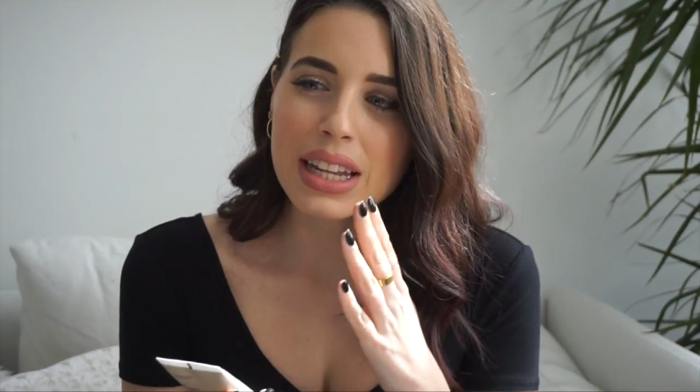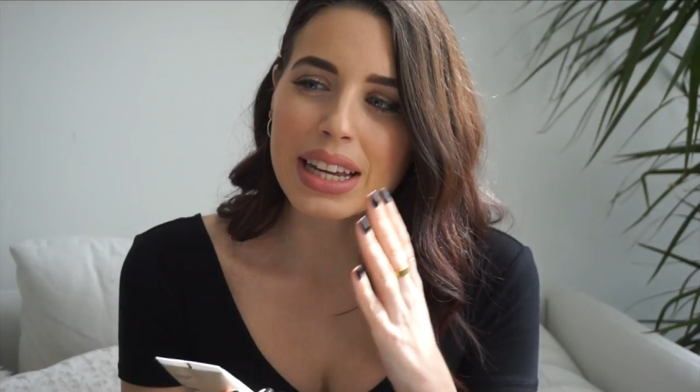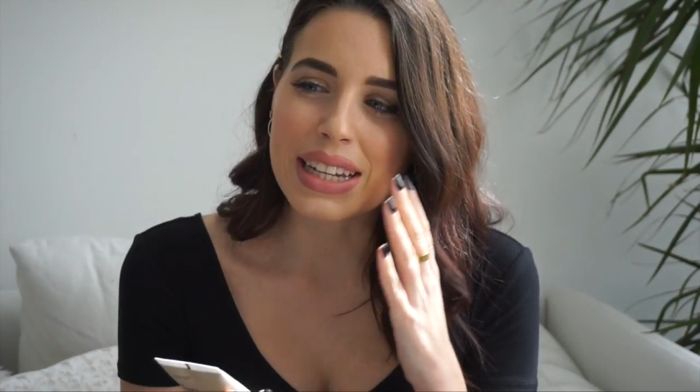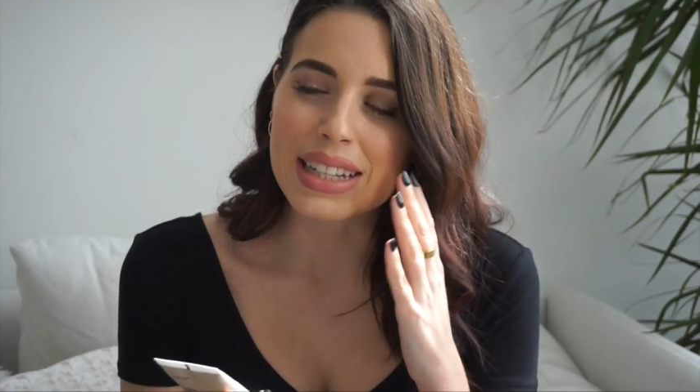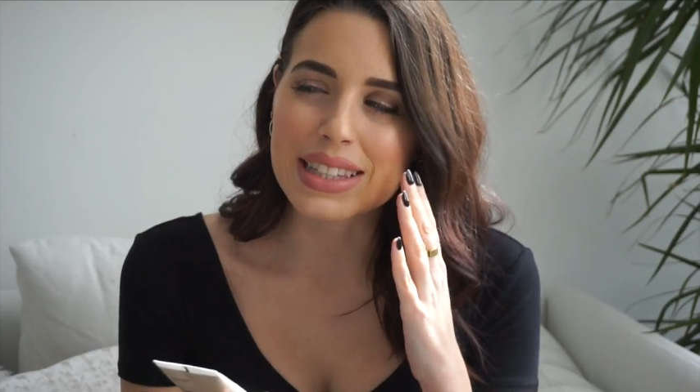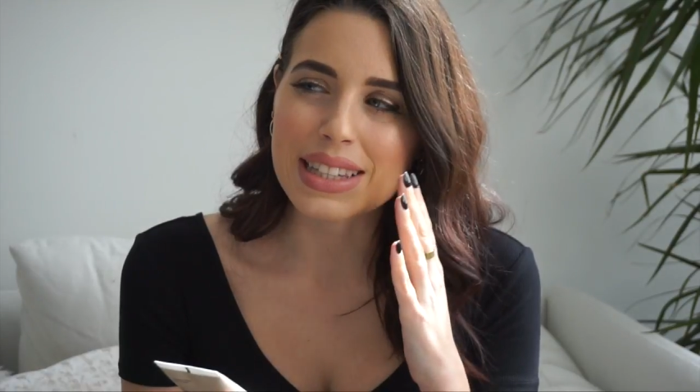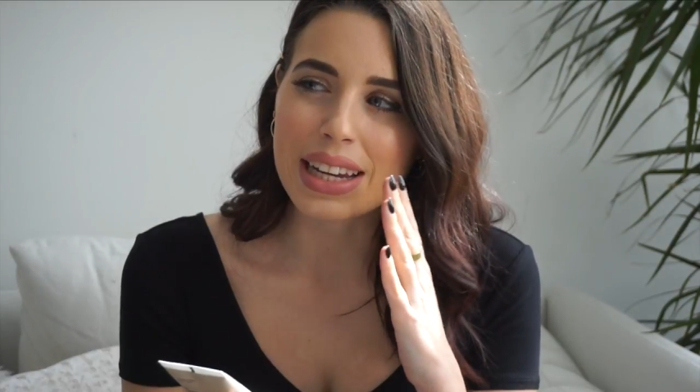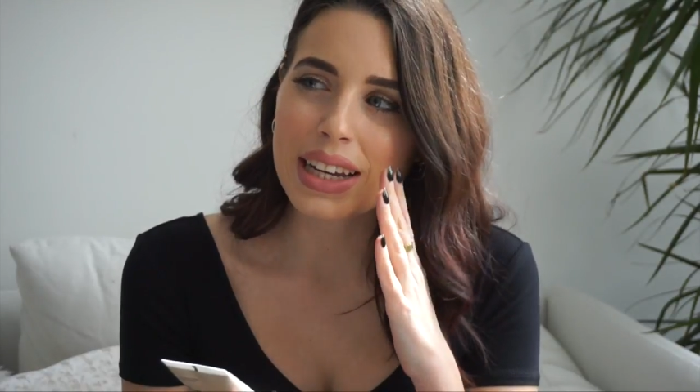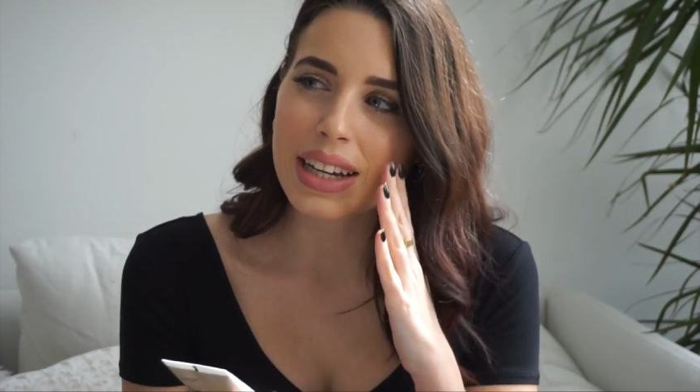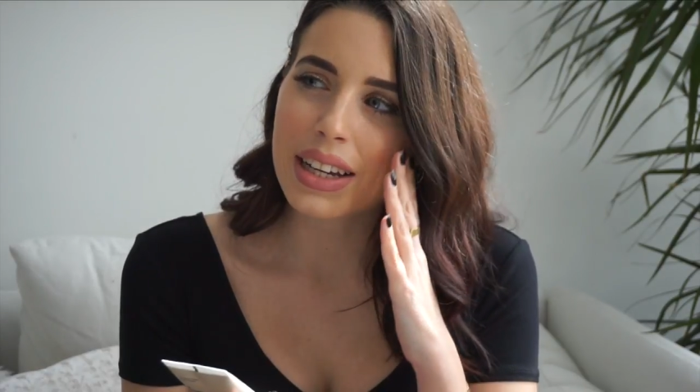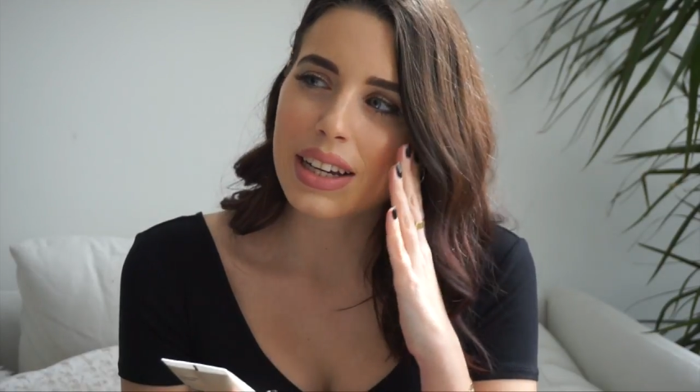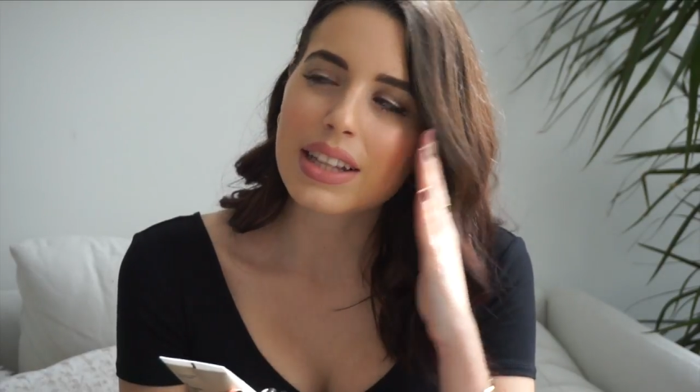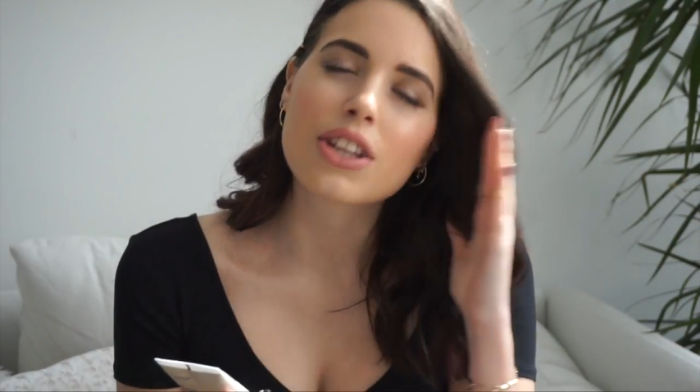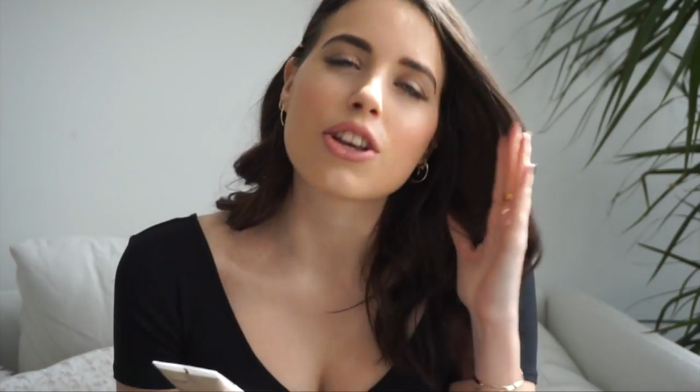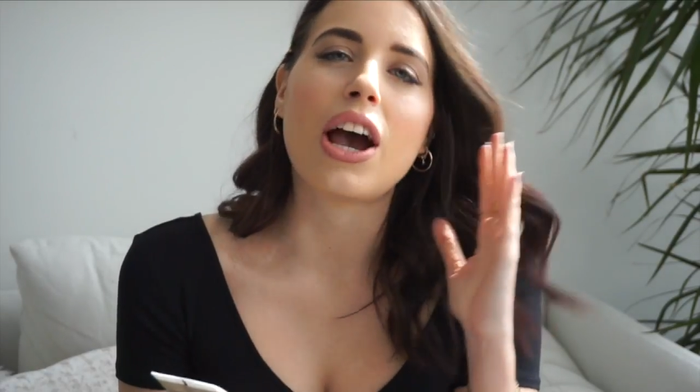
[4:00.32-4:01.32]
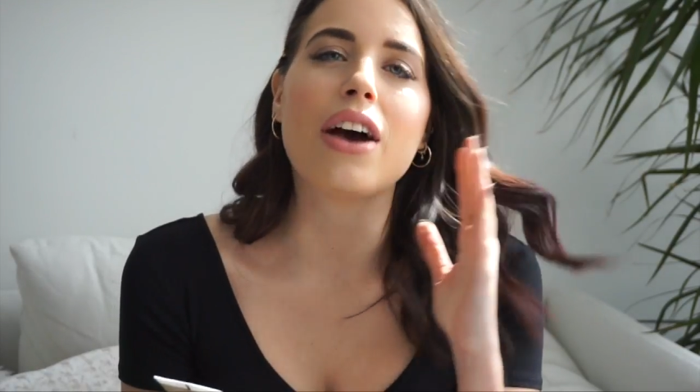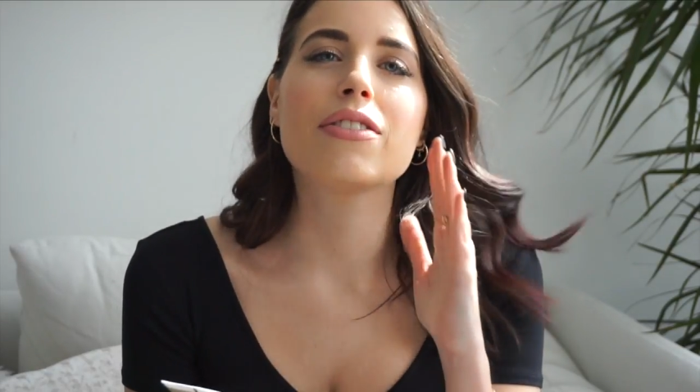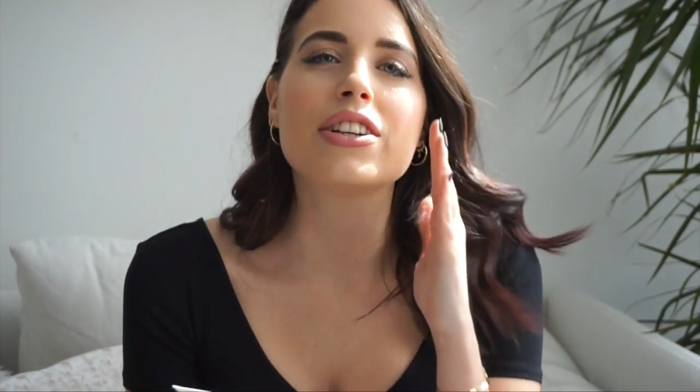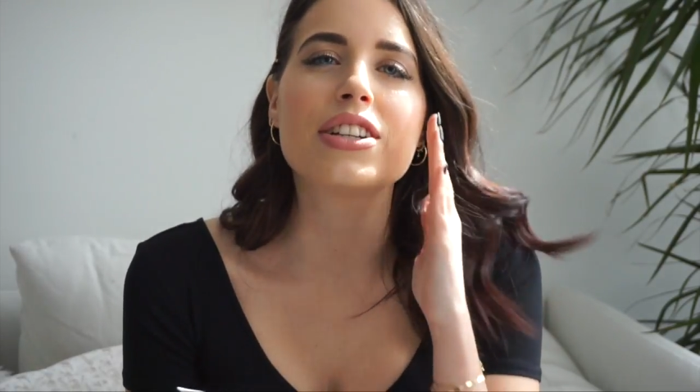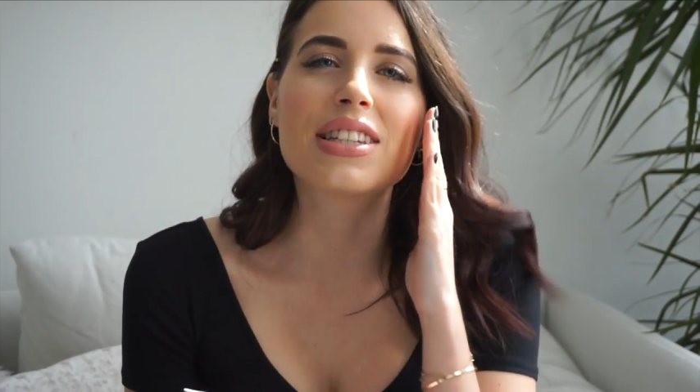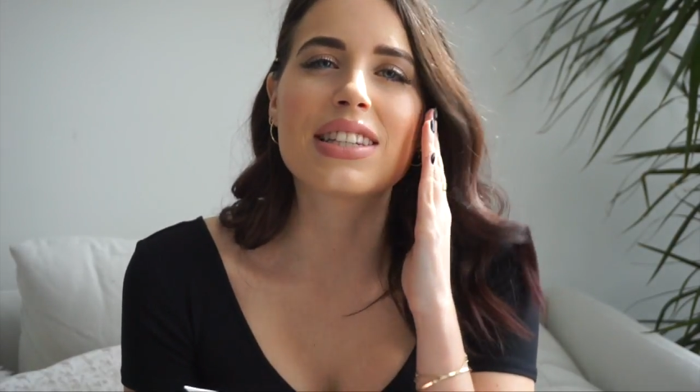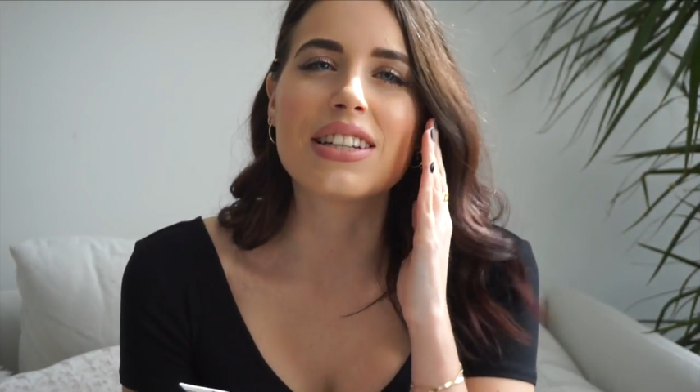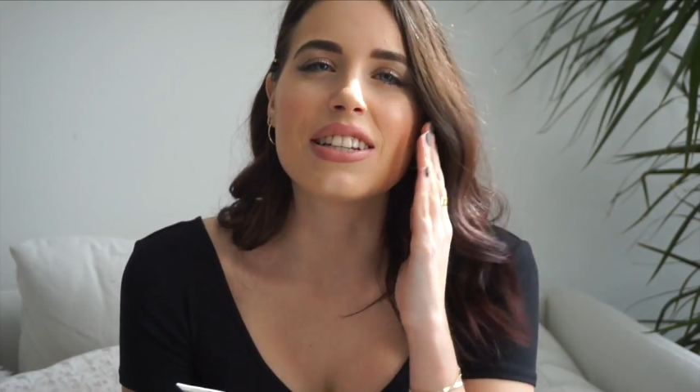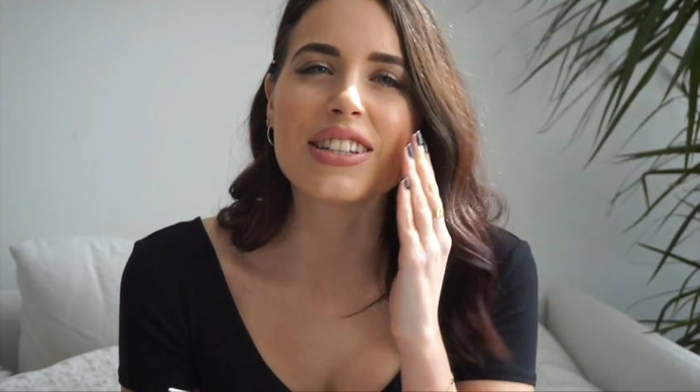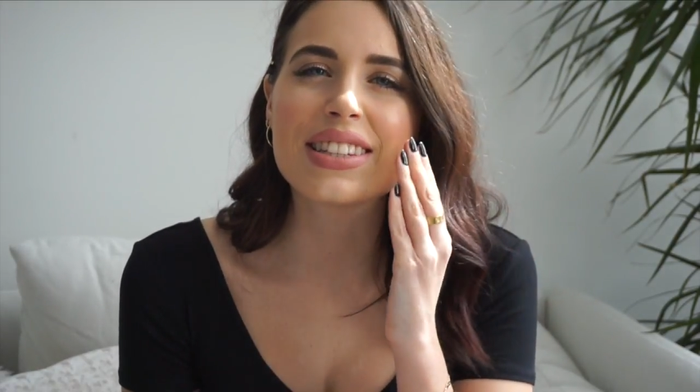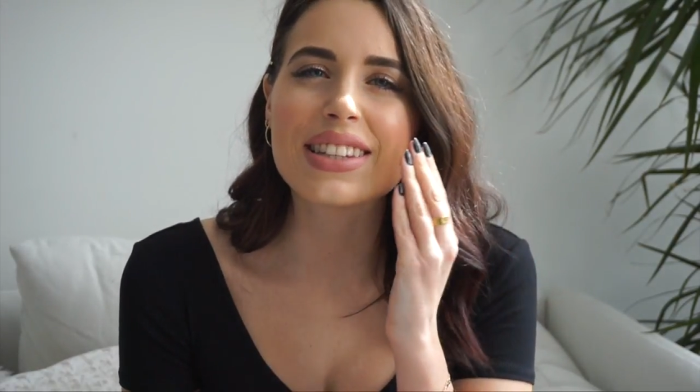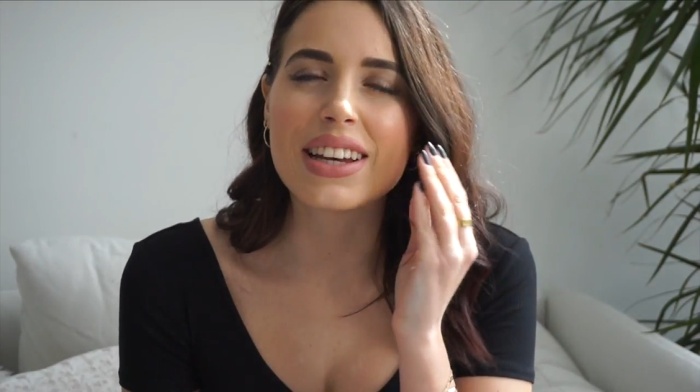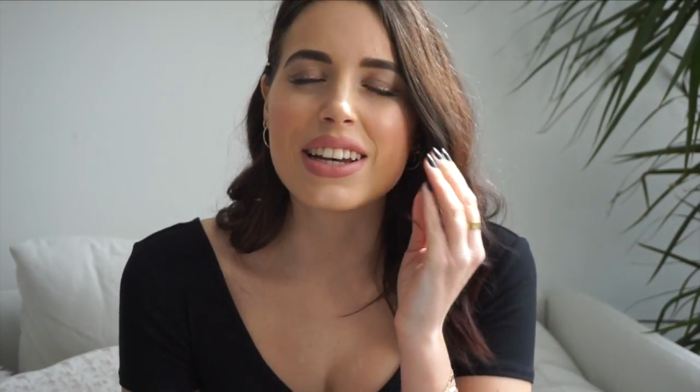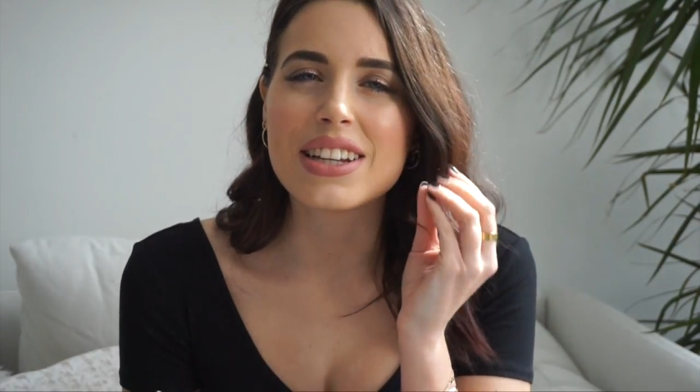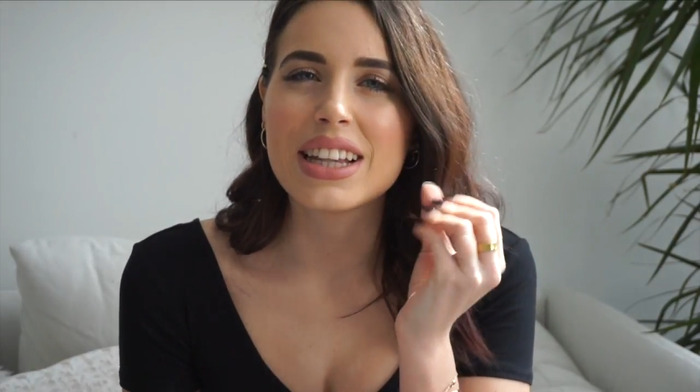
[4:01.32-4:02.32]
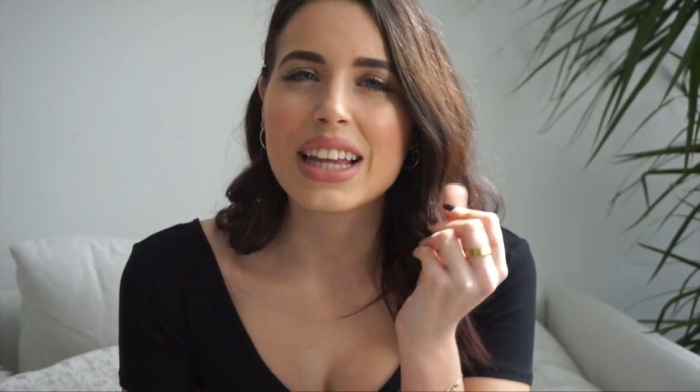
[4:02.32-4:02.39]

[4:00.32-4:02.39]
like it's like you have this